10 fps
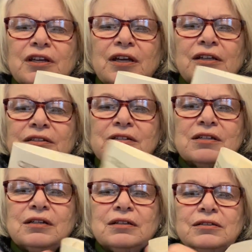and
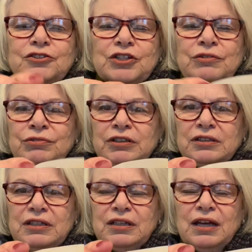she
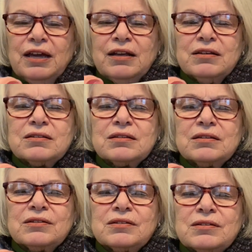really has
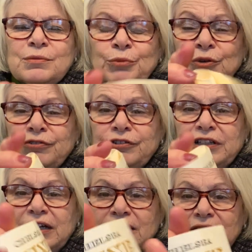some beautiful
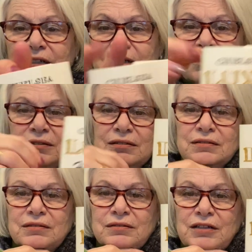hand-dyed.
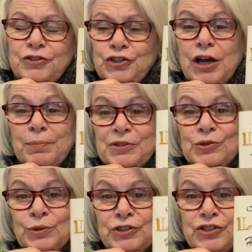Her shop is
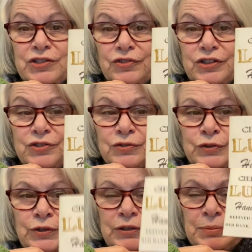gorgeous, first of
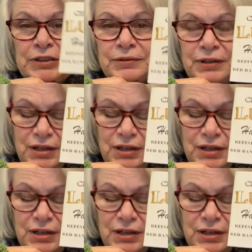all, but